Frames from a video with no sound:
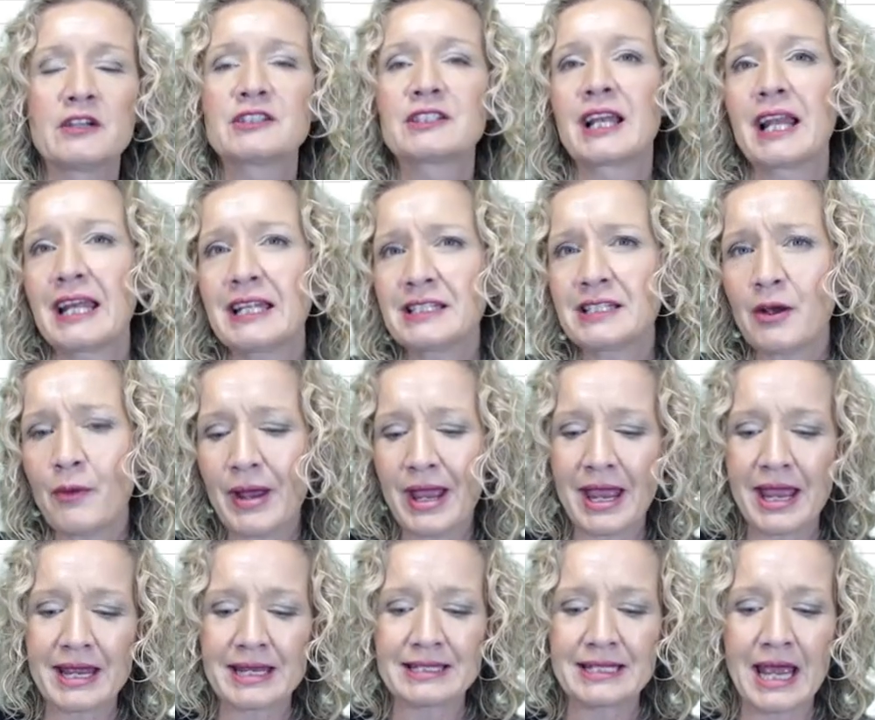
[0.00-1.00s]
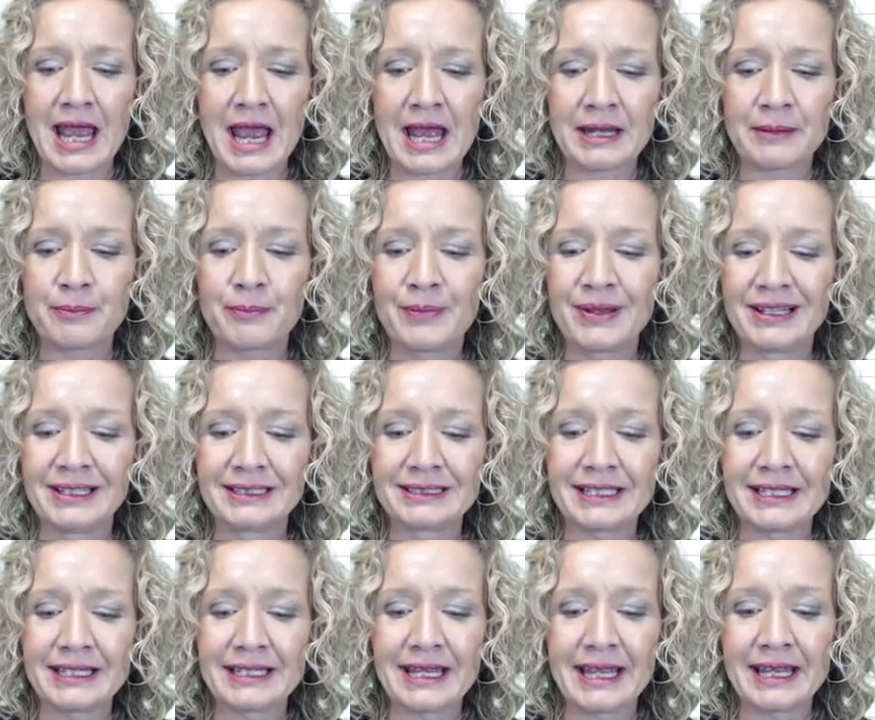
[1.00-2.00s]
So let's go ahead at
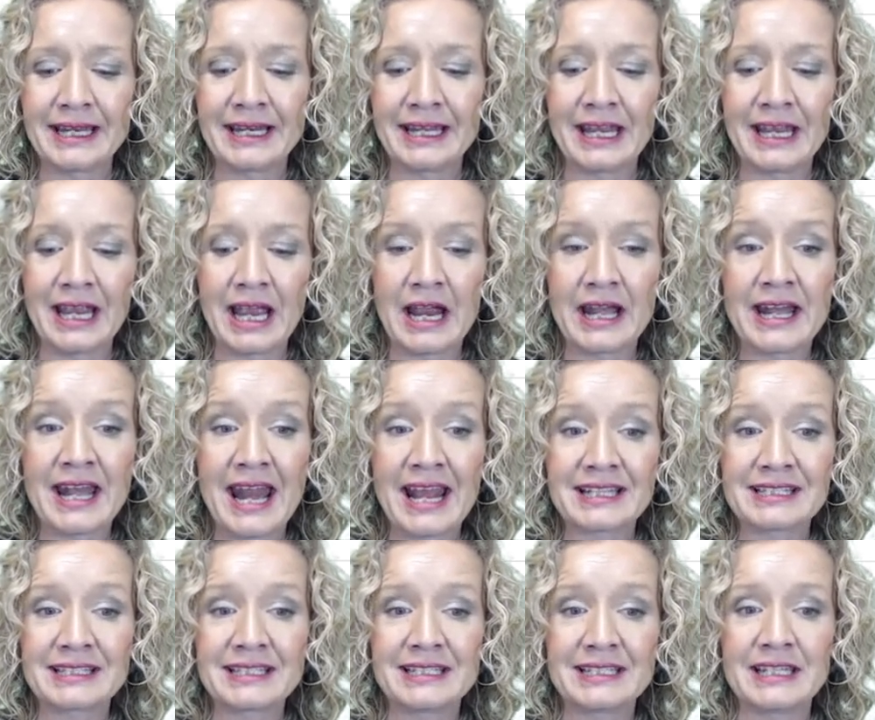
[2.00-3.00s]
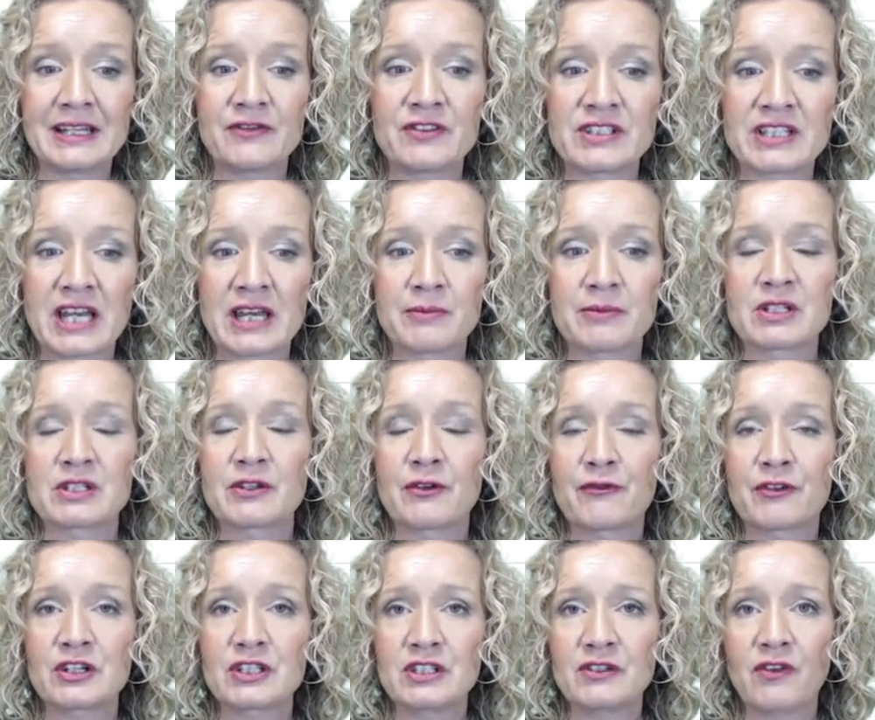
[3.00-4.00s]
building a nested if statement. So
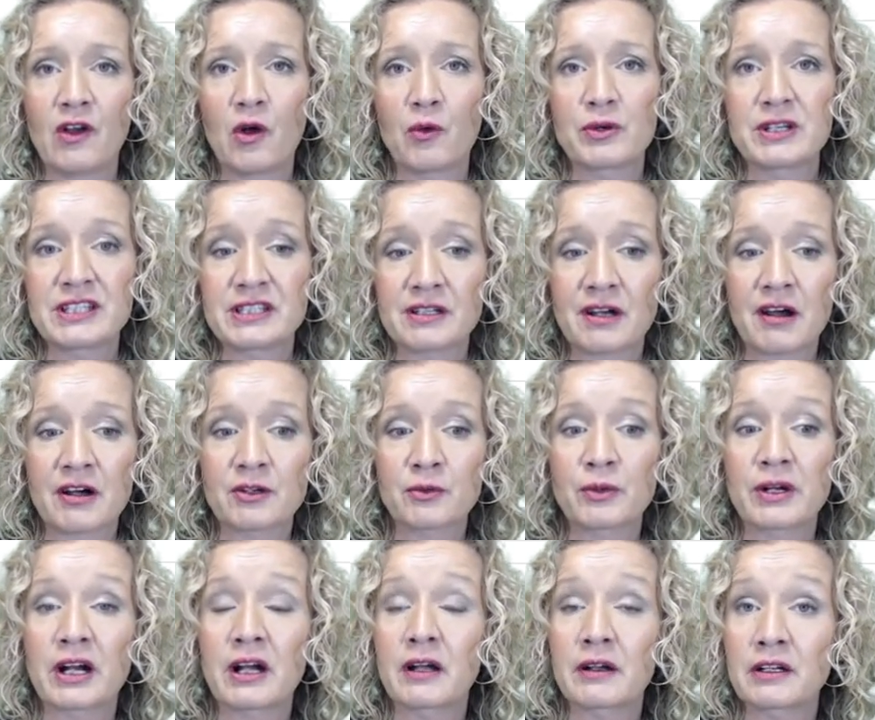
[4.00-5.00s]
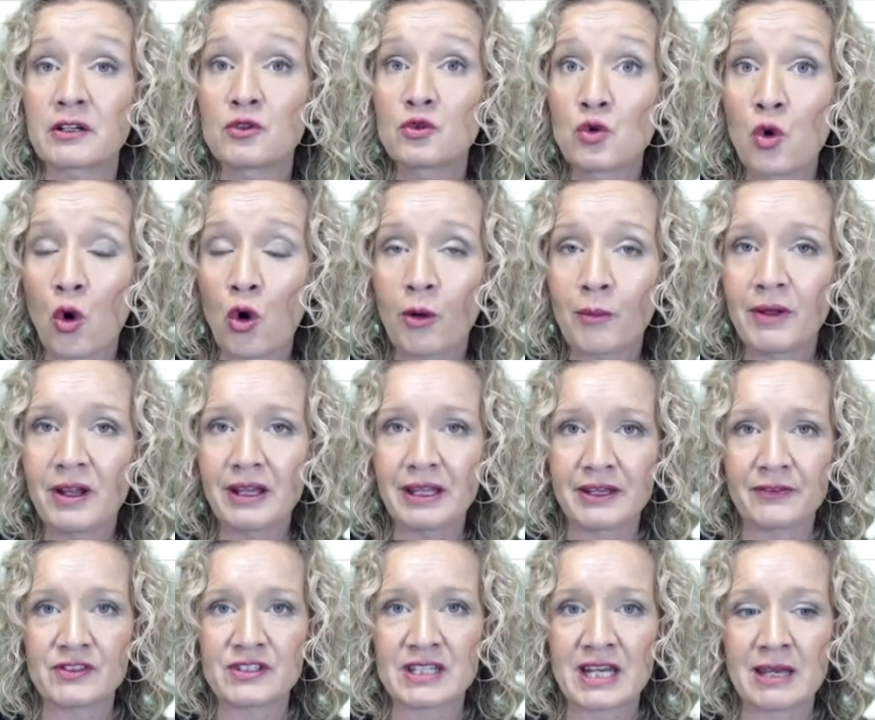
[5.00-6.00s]
first of all, we start with our normal
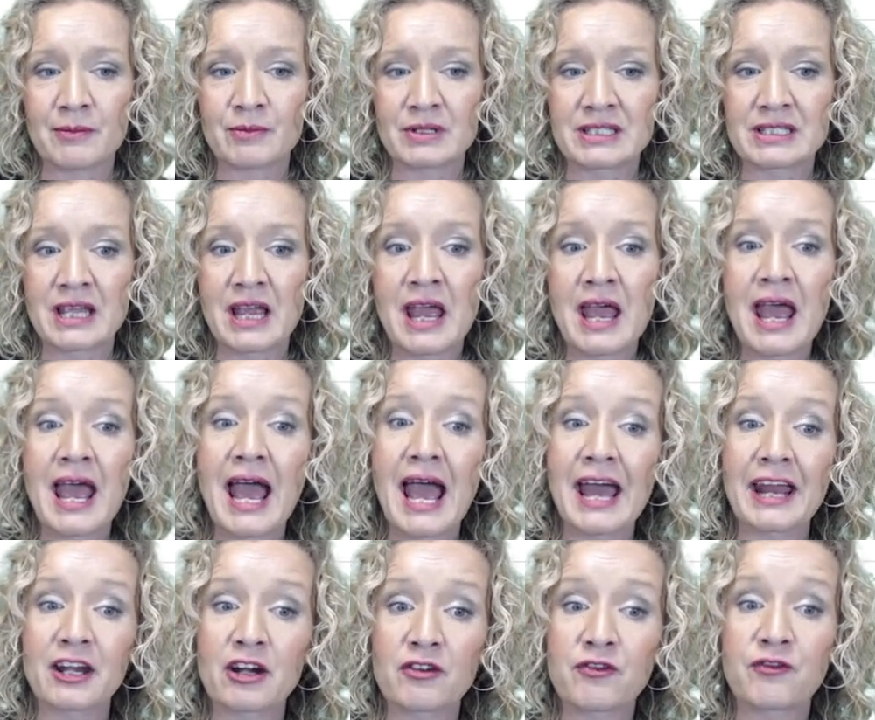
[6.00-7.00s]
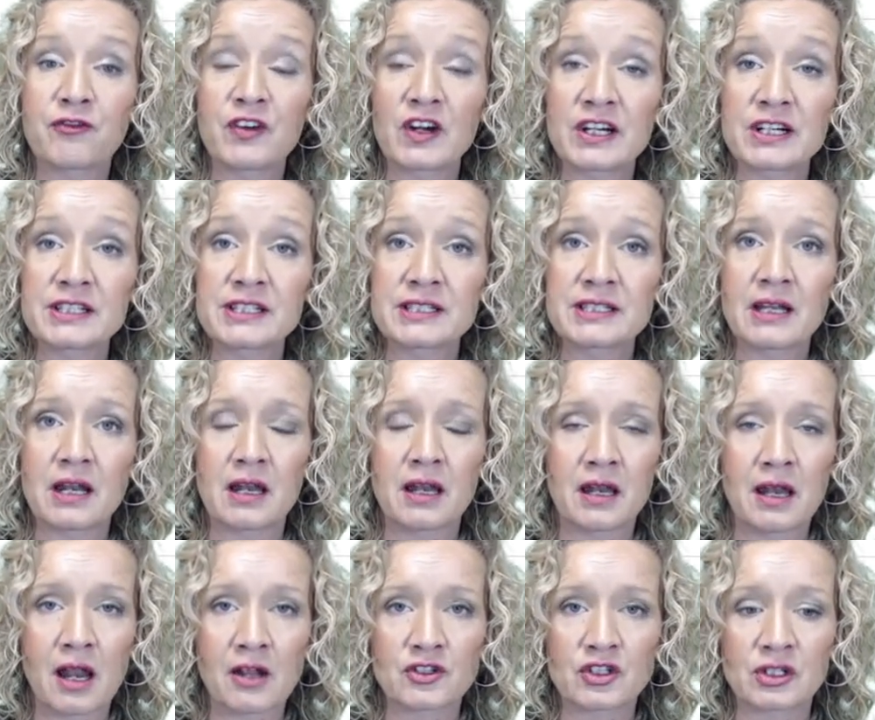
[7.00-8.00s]
if statement and our first
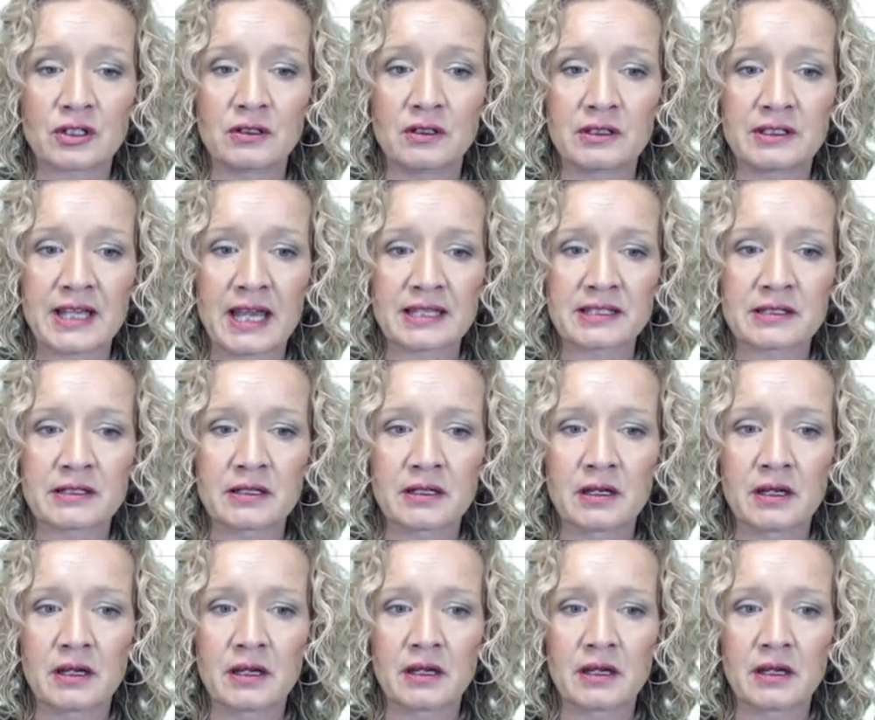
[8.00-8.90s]
logical test.